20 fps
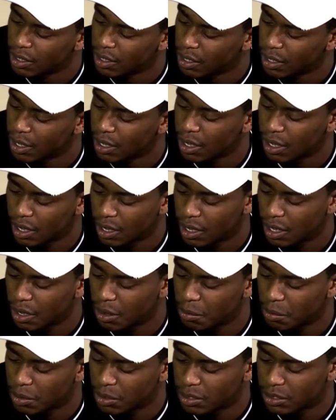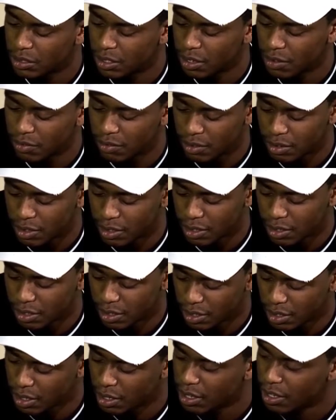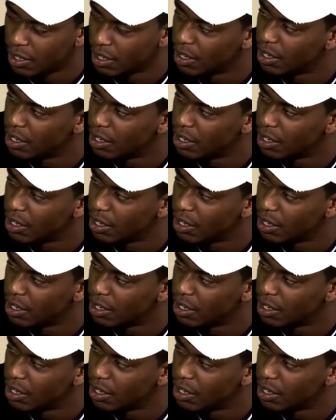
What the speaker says: Yeah, most definitely. Yeah.